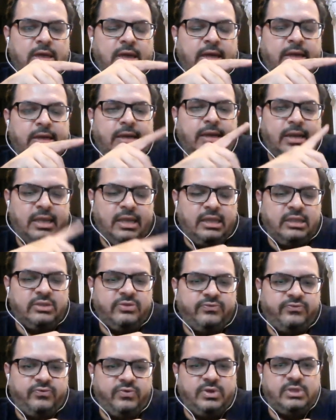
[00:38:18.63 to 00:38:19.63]

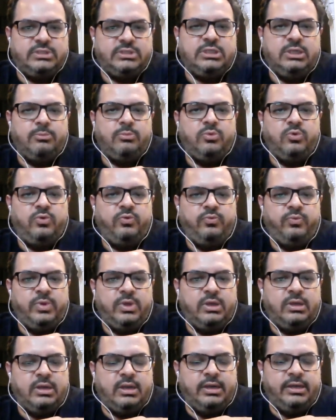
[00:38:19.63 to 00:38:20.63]
Unlike the first demo
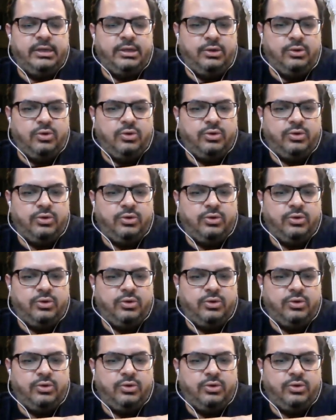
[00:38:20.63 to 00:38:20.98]
where I did